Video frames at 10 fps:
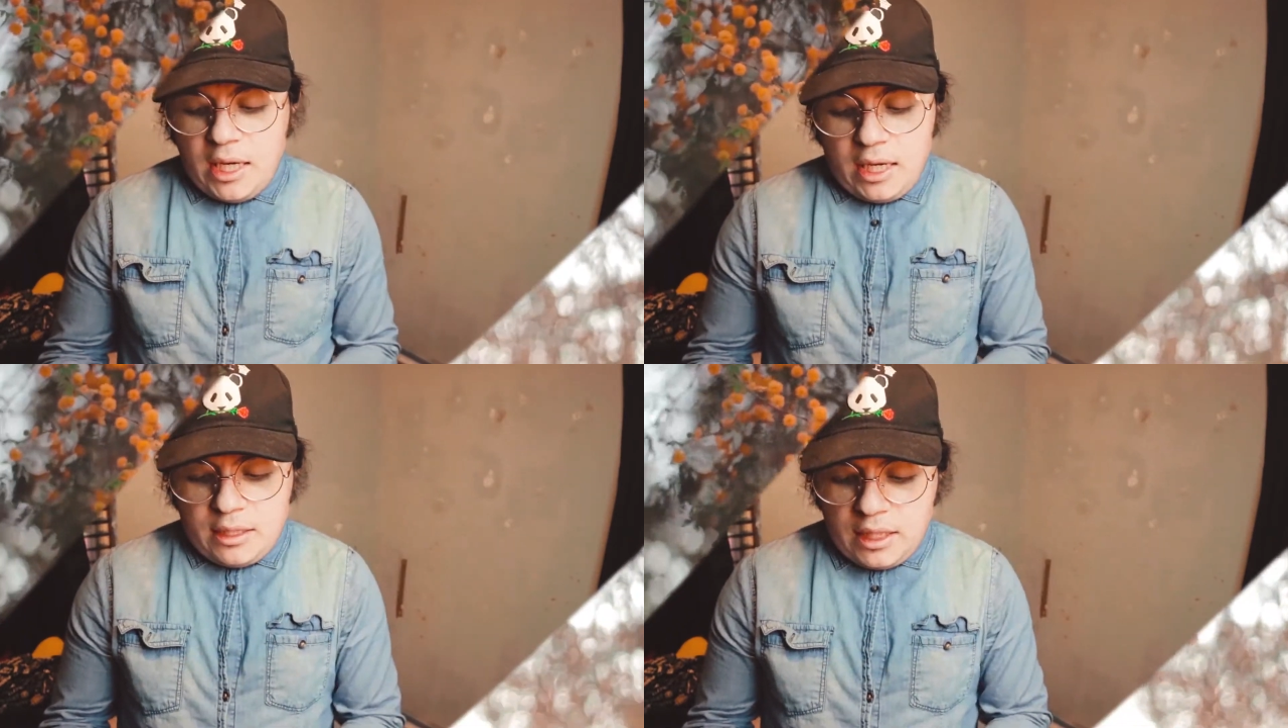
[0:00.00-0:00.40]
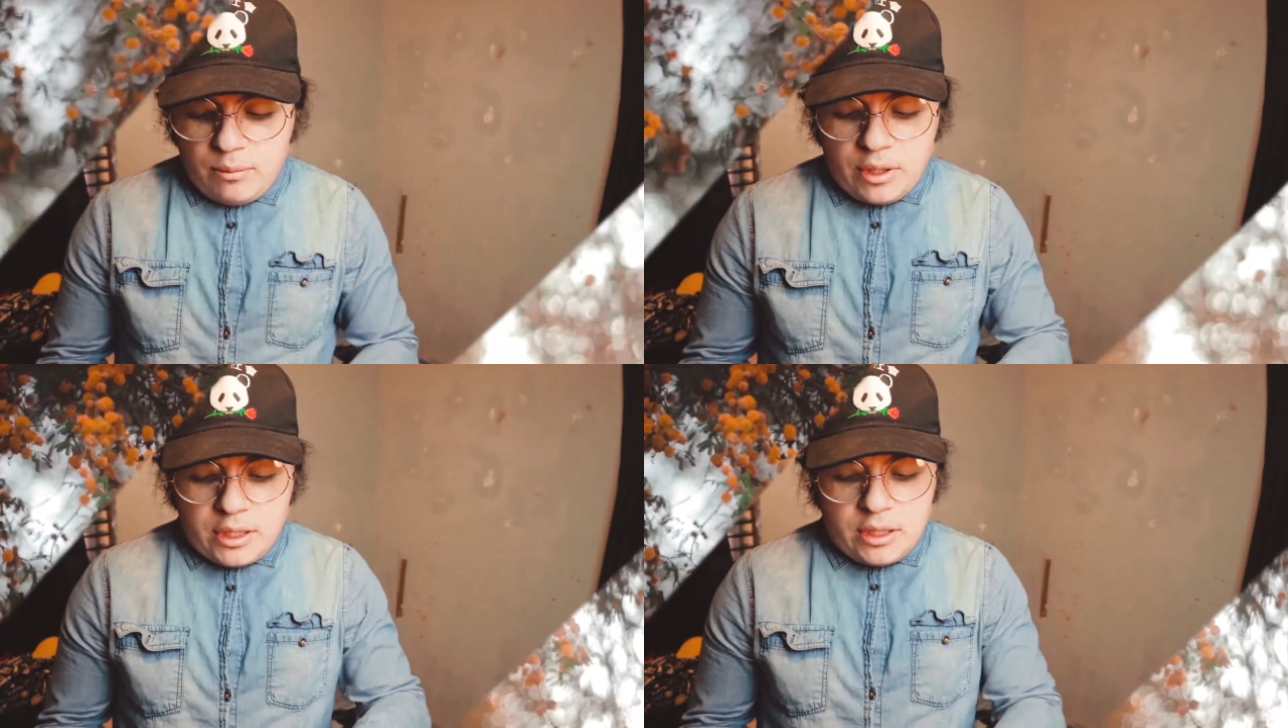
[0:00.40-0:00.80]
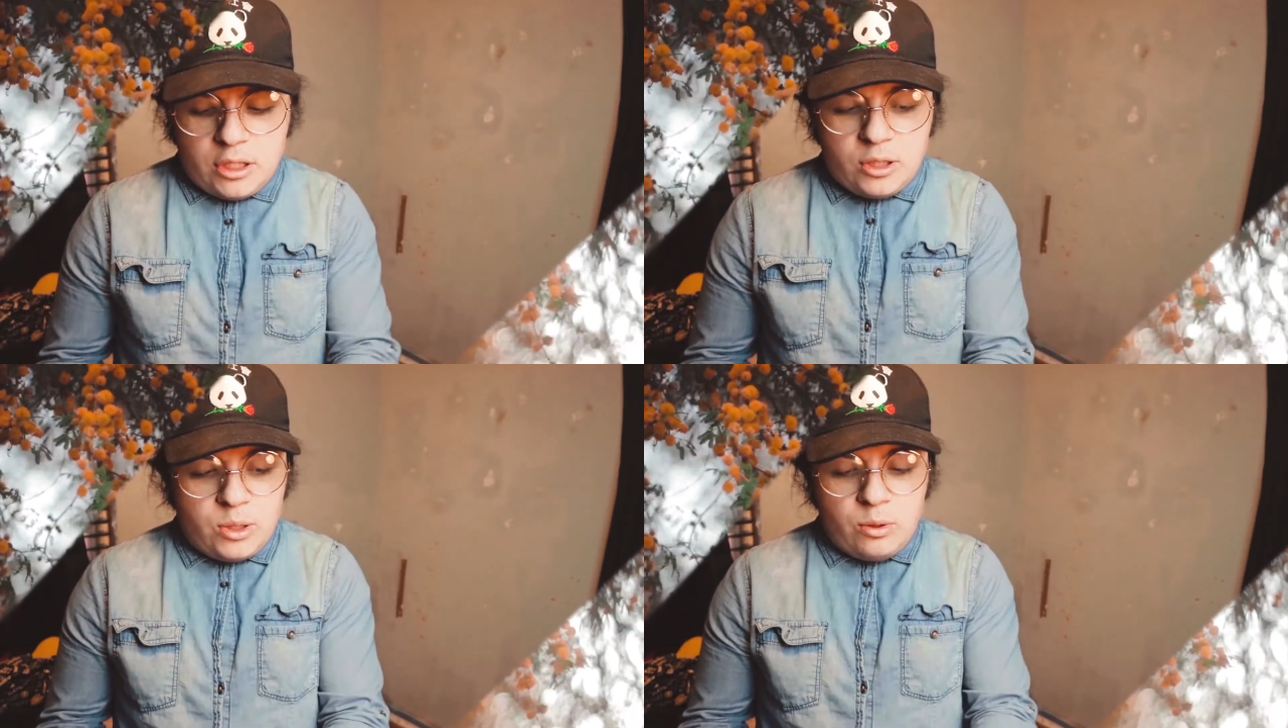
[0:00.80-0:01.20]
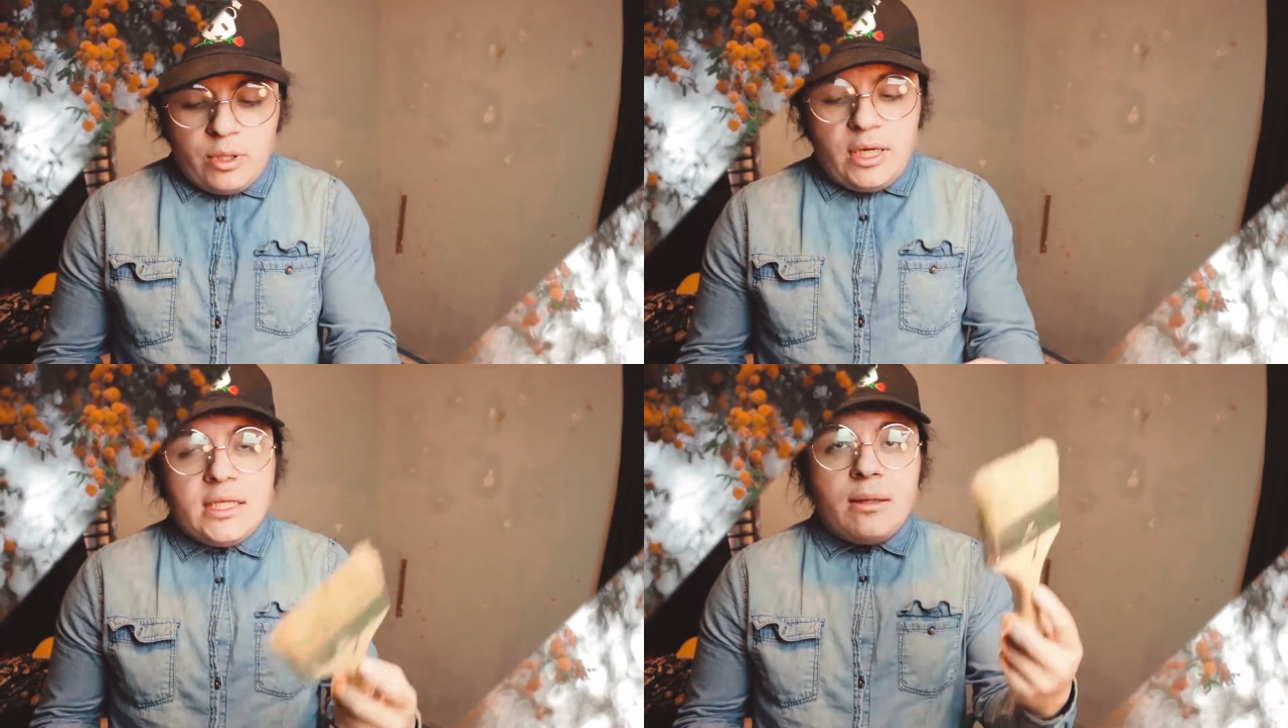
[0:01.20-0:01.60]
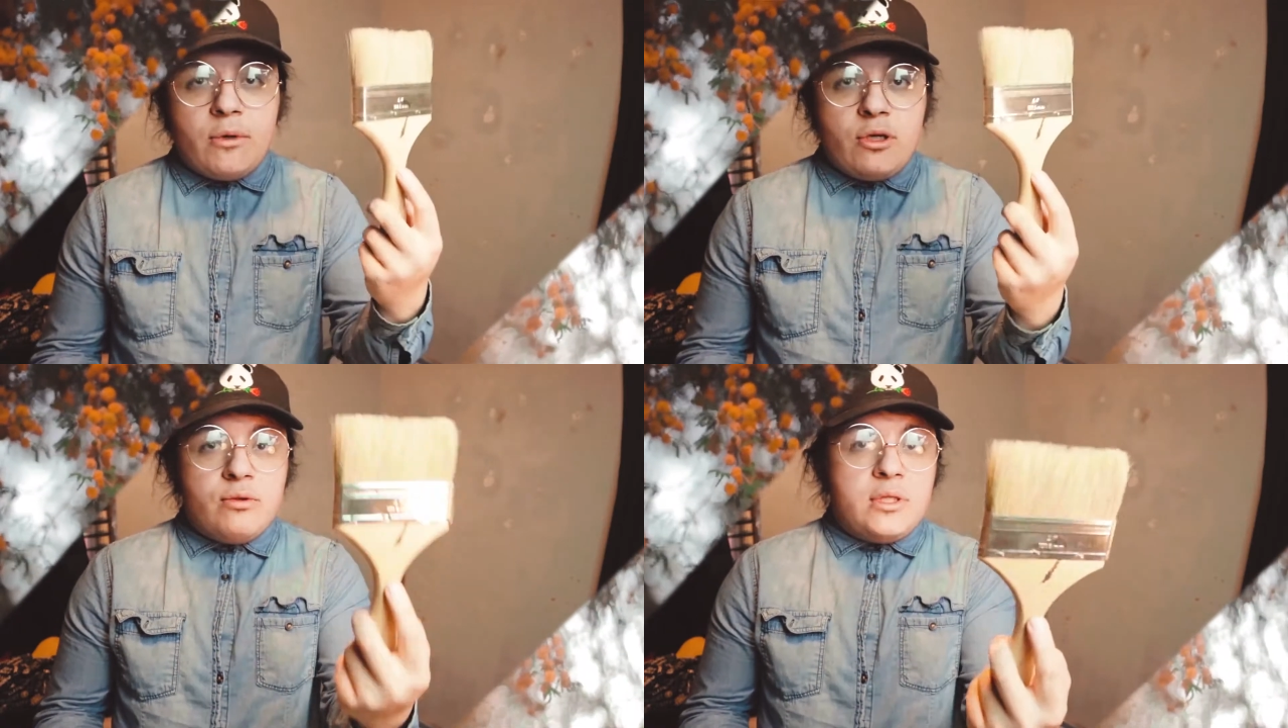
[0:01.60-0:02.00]
And then what I'm going to do is I'm
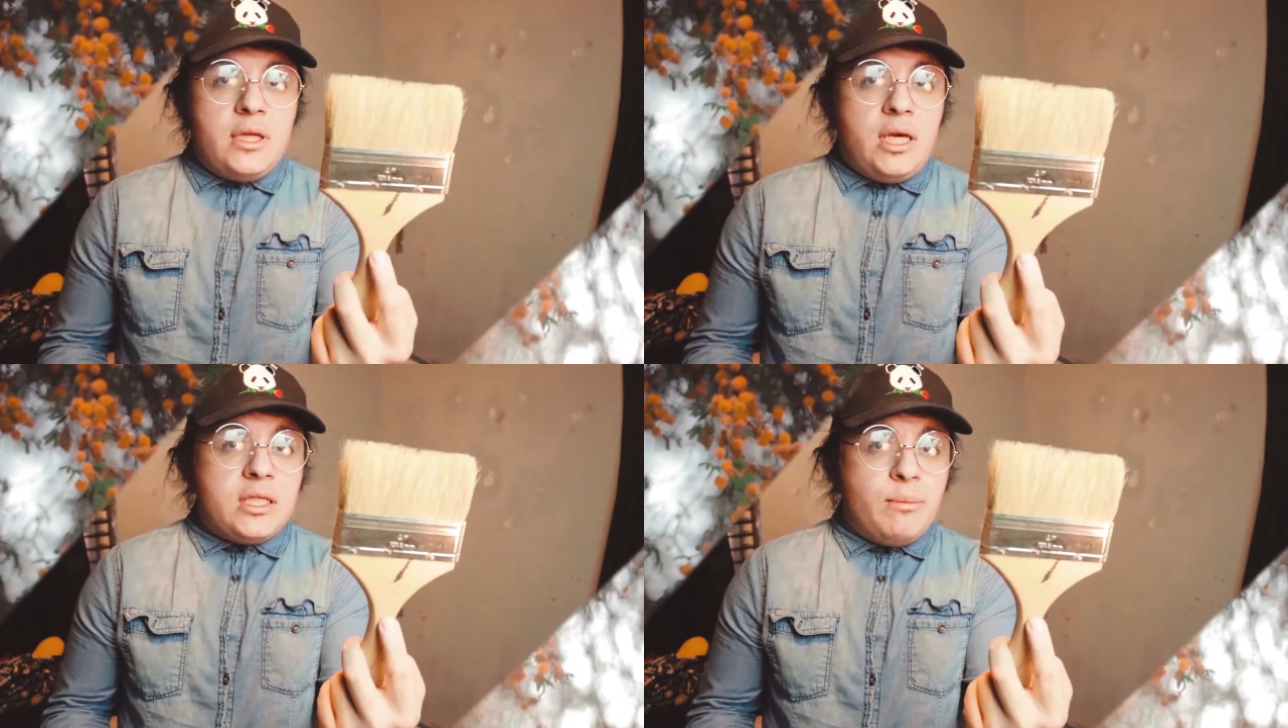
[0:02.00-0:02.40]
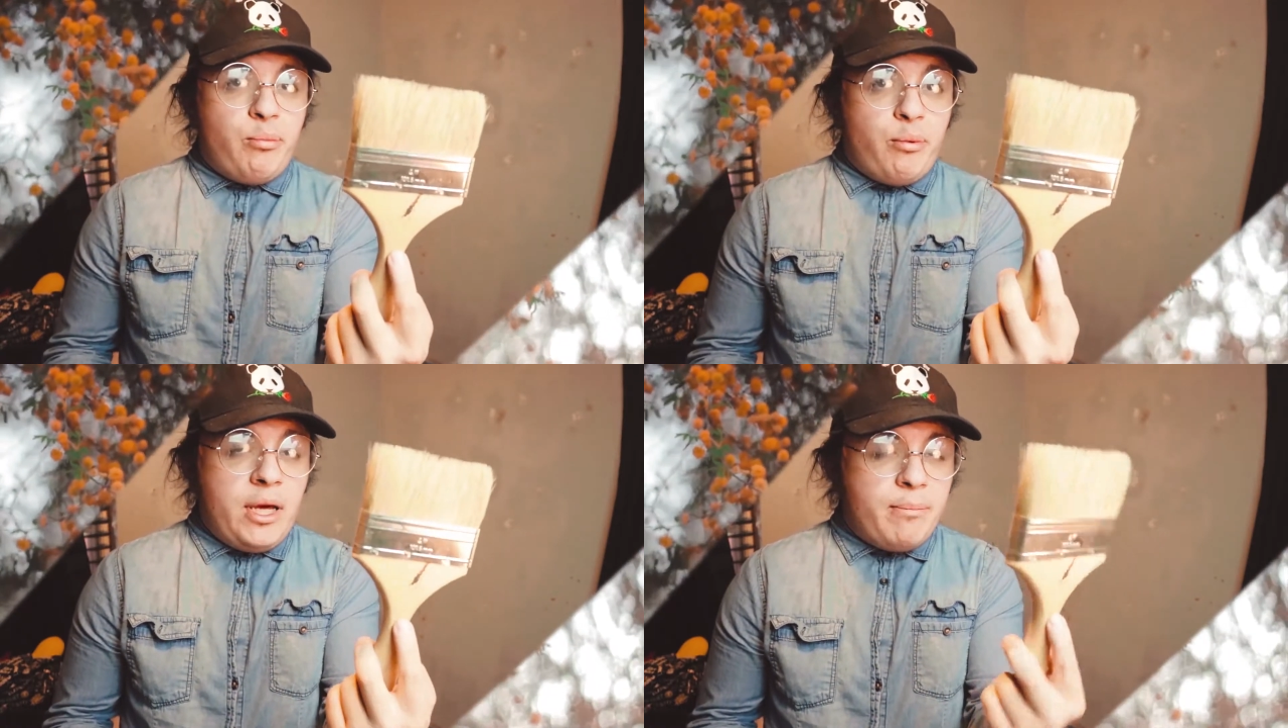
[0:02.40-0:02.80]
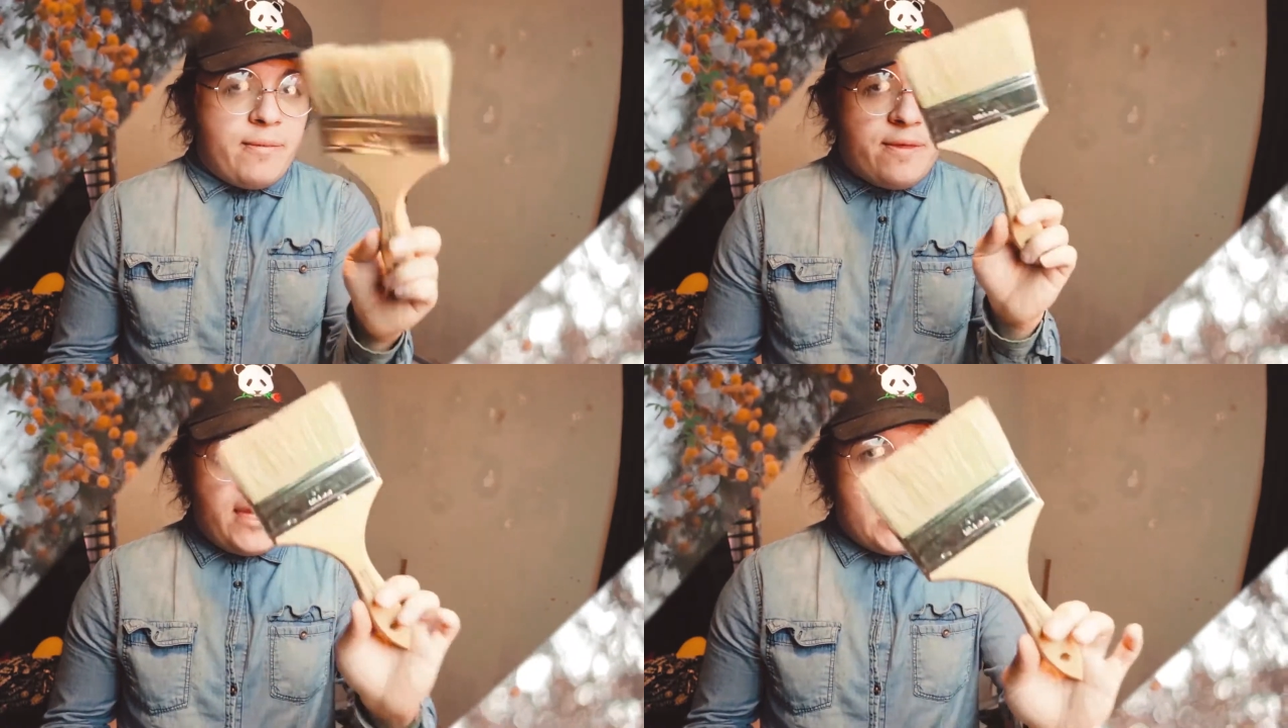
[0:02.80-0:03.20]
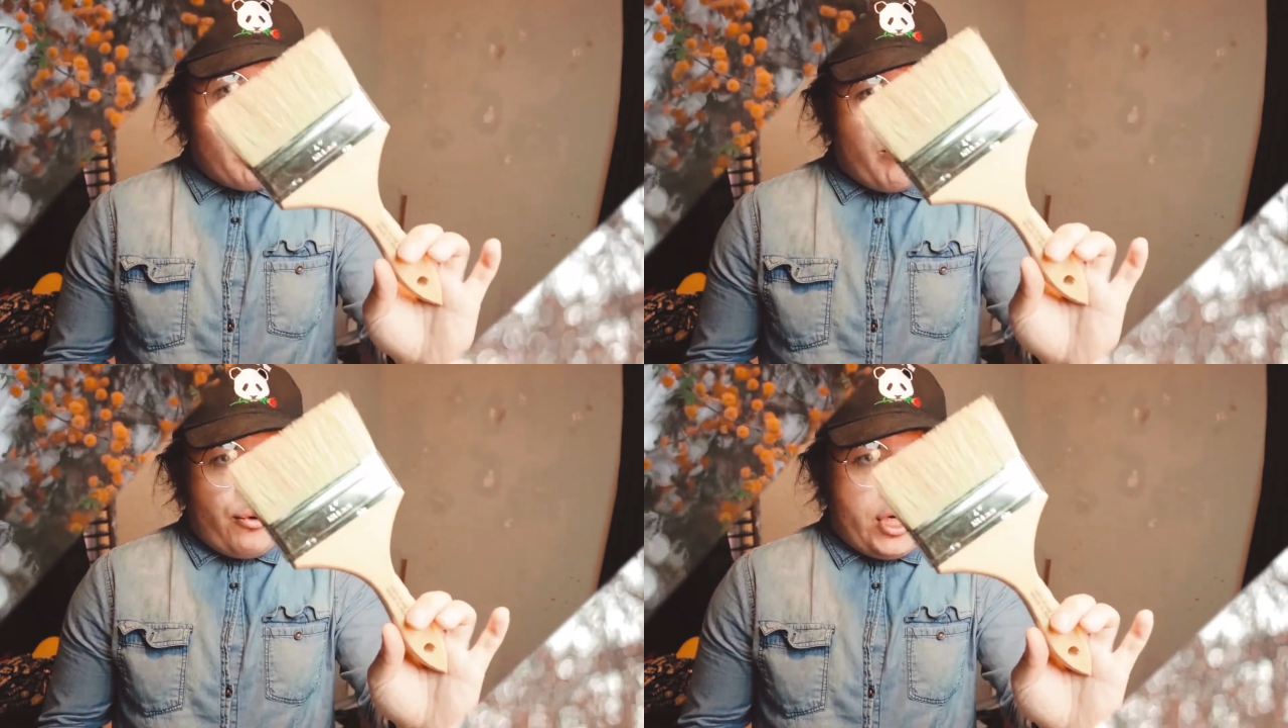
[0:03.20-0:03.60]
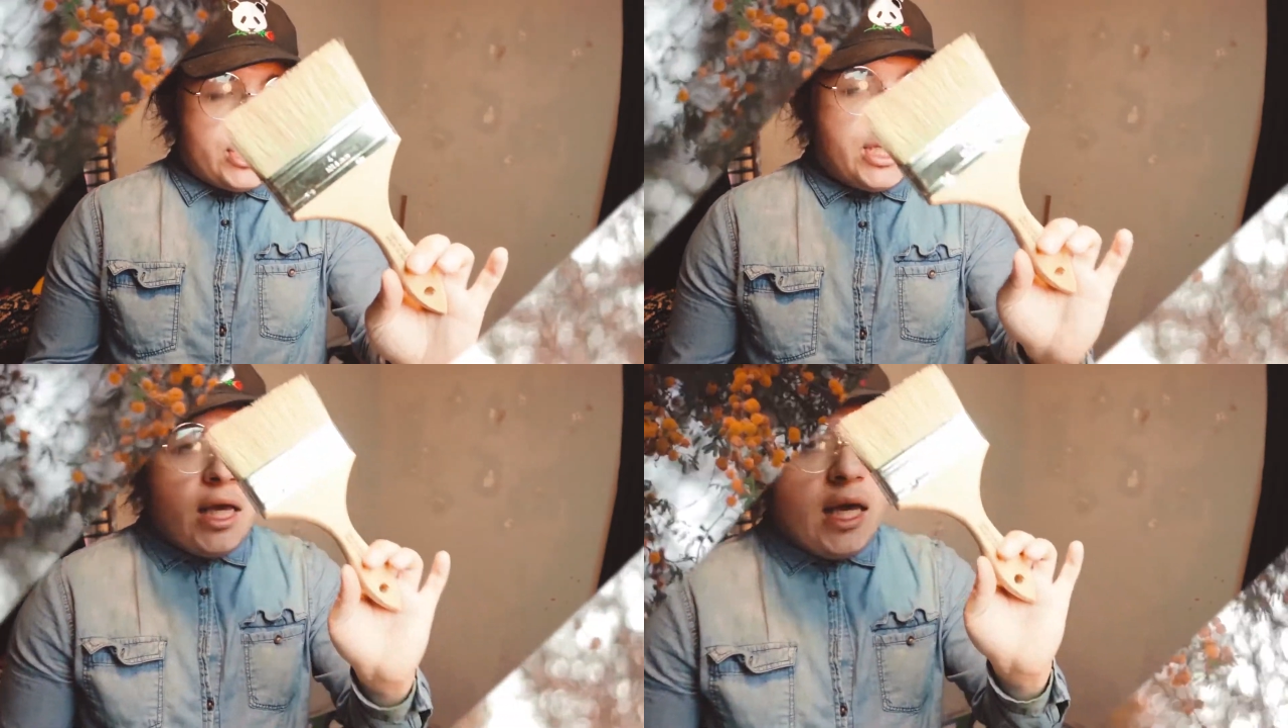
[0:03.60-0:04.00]
going to use this thick brush,